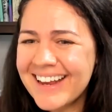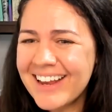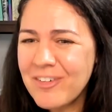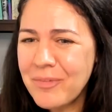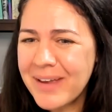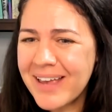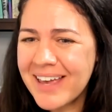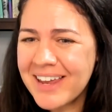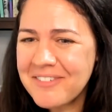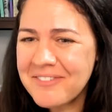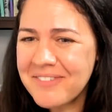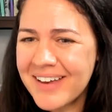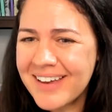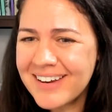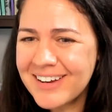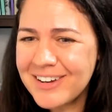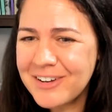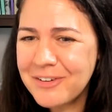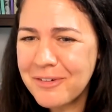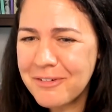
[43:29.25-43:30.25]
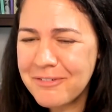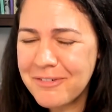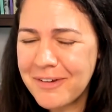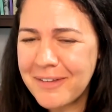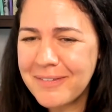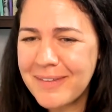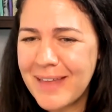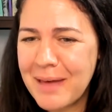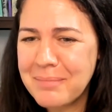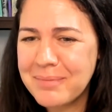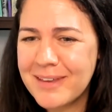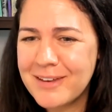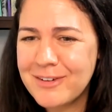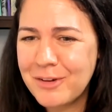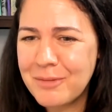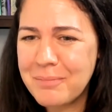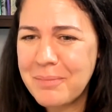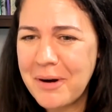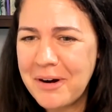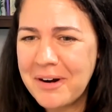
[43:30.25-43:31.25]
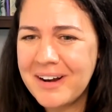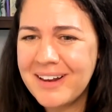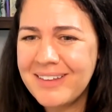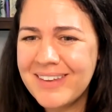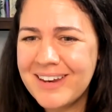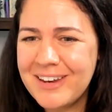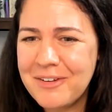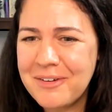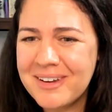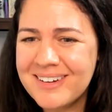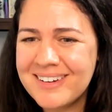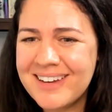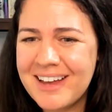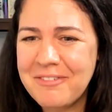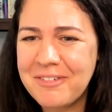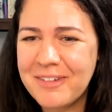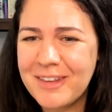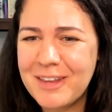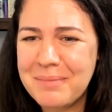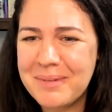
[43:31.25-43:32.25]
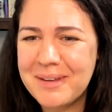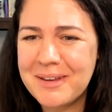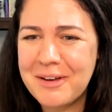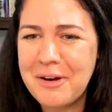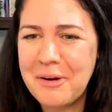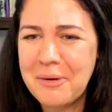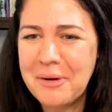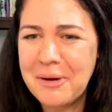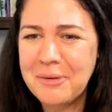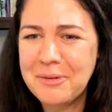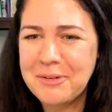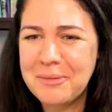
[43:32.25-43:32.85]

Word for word: If we get invited to a fun Lab Central party, then you can definitely be a co-host